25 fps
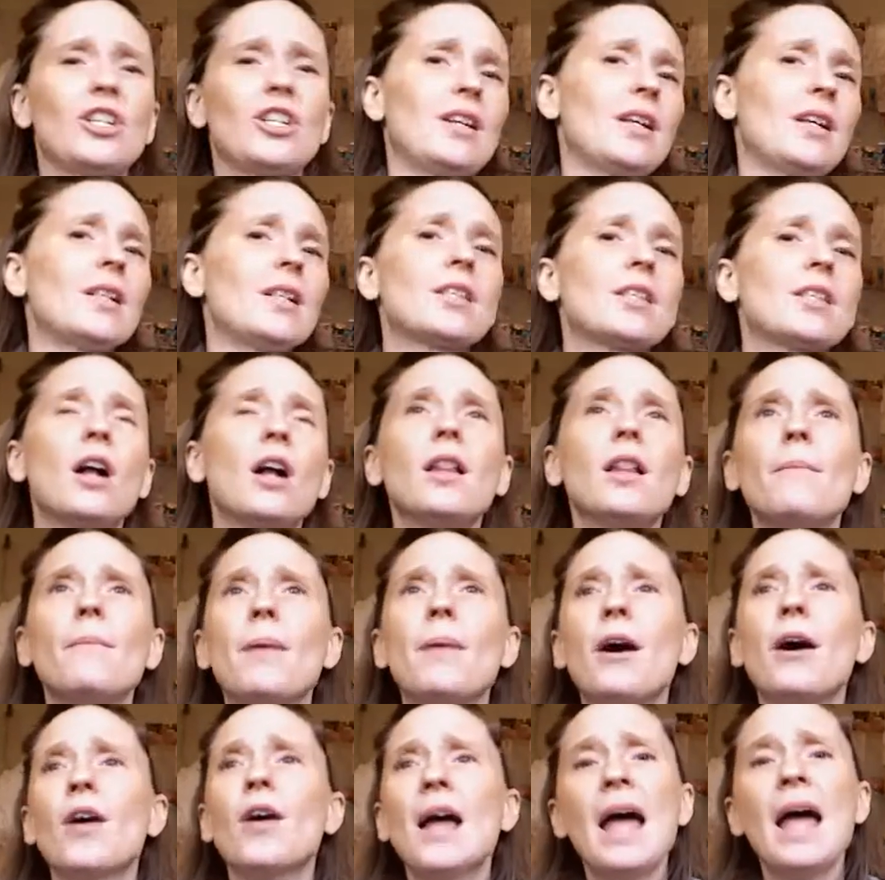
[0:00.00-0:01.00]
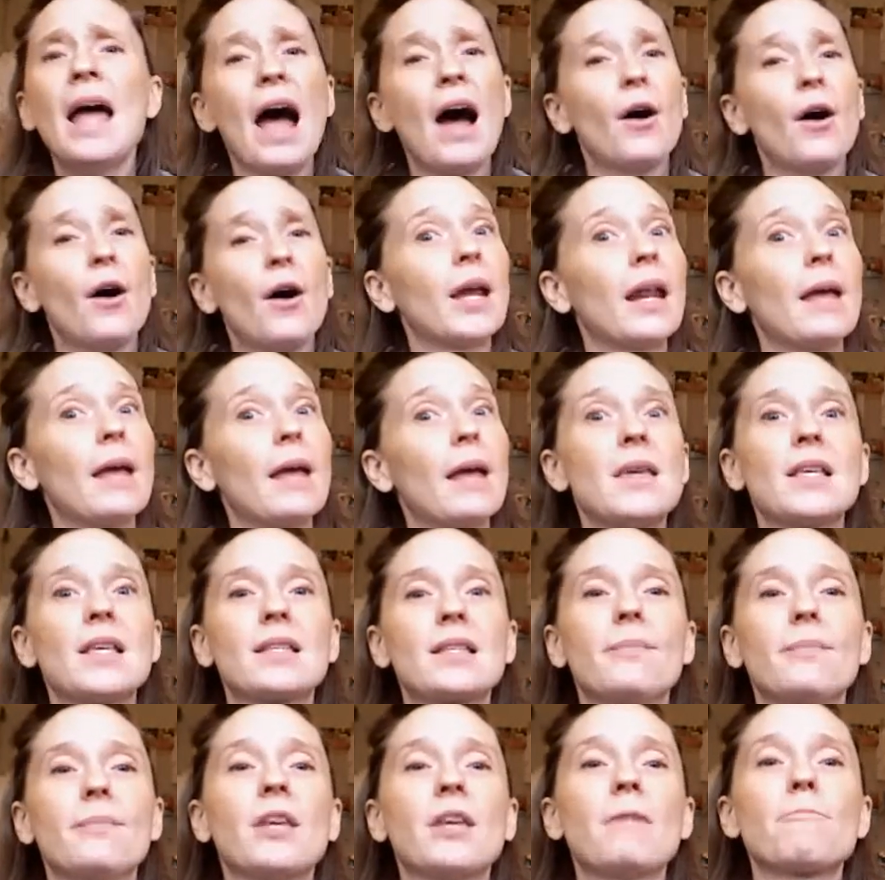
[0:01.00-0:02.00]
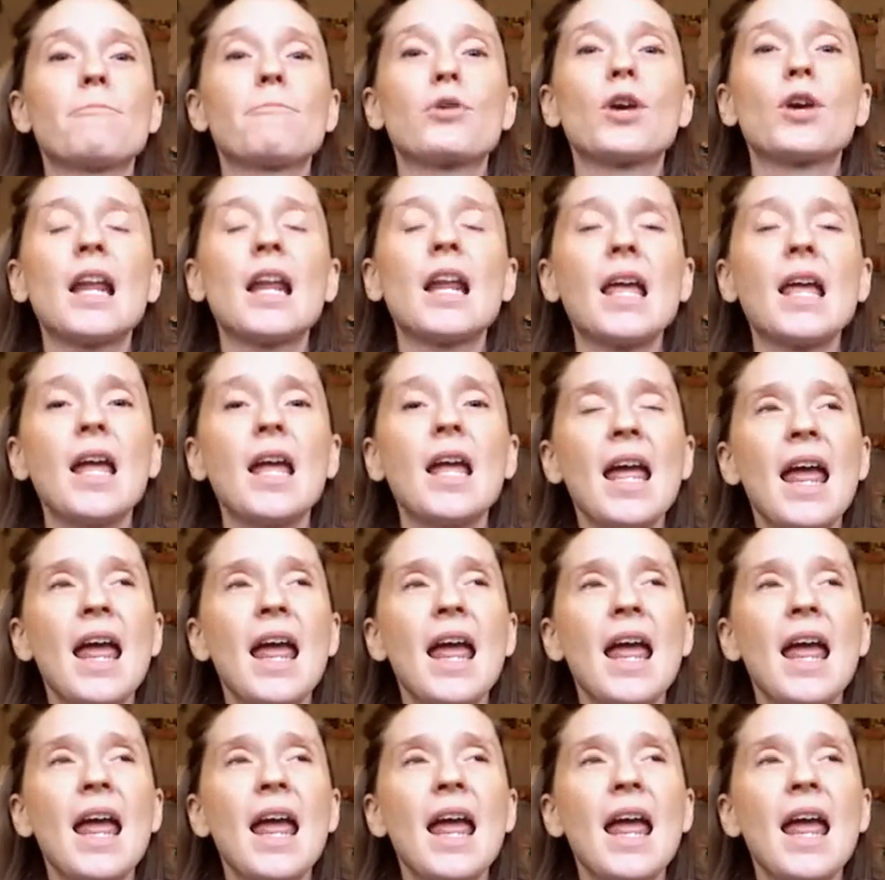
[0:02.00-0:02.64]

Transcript: It's all about how can I make something pretty.